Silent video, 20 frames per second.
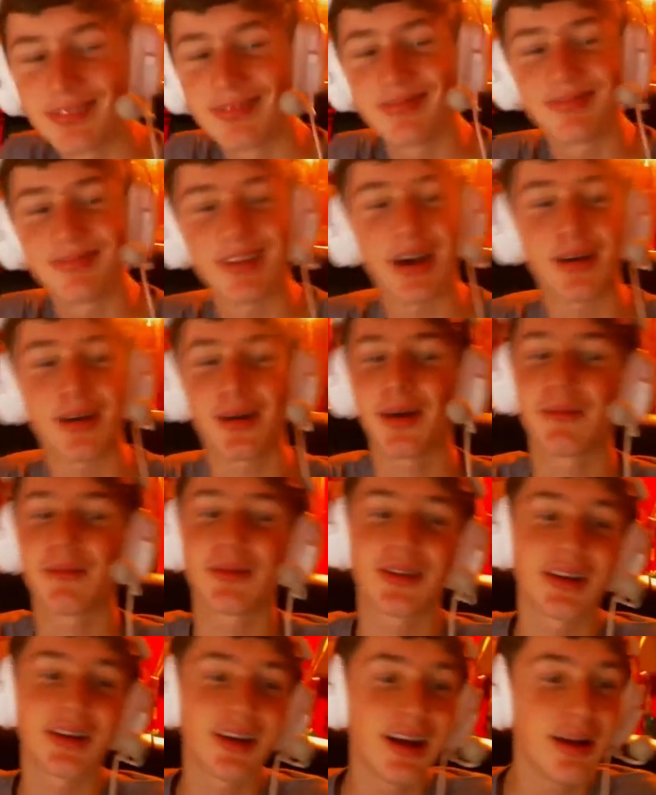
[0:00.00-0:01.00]
Nah, I'm
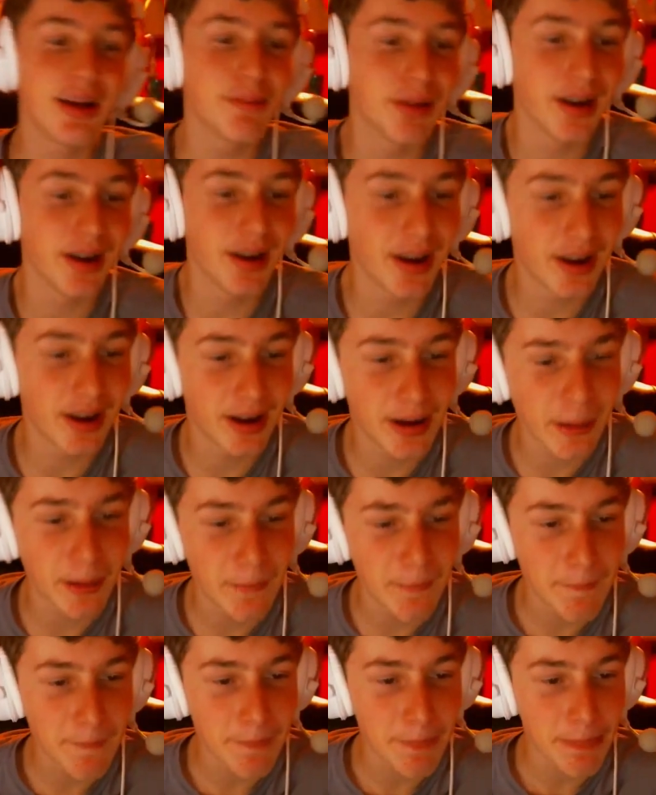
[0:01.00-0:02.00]
playing. But
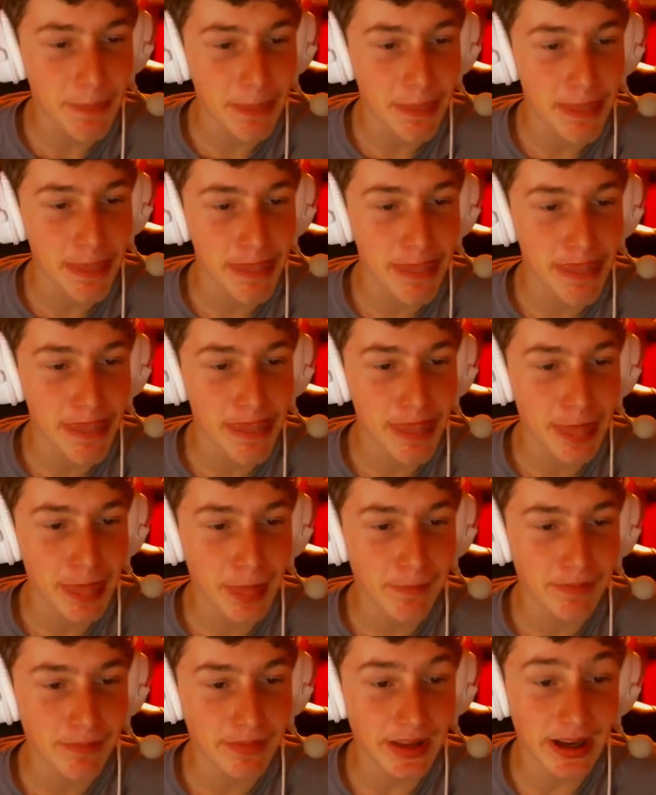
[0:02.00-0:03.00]

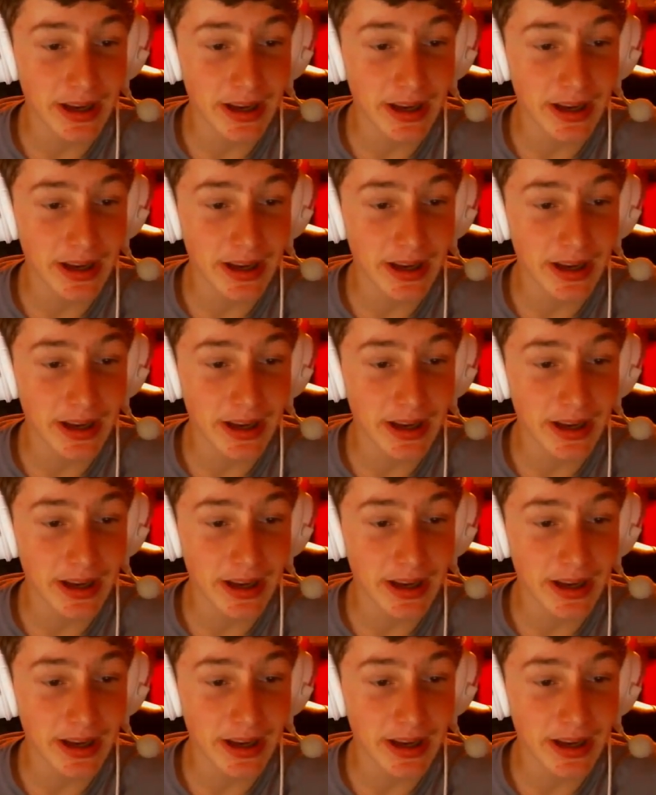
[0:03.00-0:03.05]
that